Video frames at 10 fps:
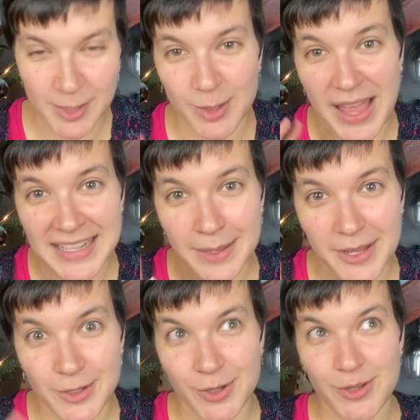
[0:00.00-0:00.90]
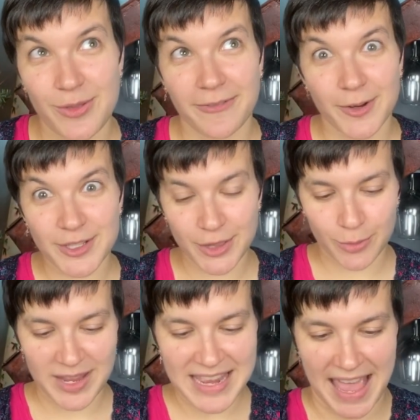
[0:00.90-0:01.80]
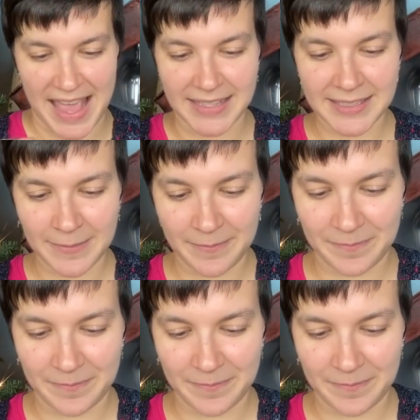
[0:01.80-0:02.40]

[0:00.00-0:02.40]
The last time I showed you the first three days,